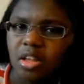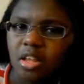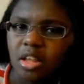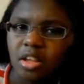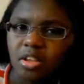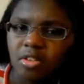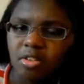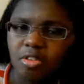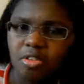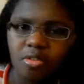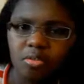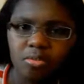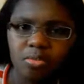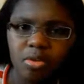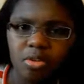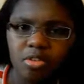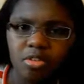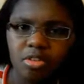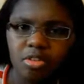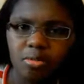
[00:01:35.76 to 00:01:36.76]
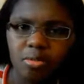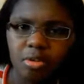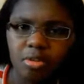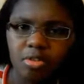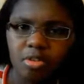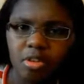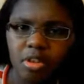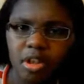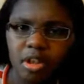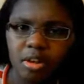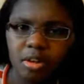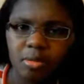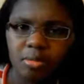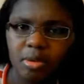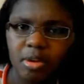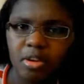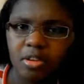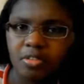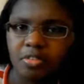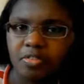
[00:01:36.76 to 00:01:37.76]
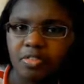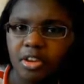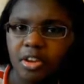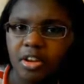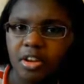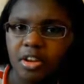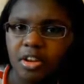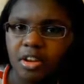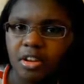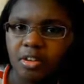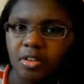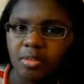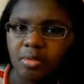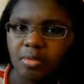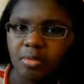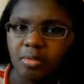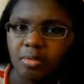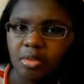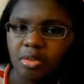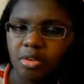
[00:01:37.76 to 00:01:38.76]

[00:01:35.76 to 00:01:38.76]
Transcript: like wasn't she supposed to like be defending him?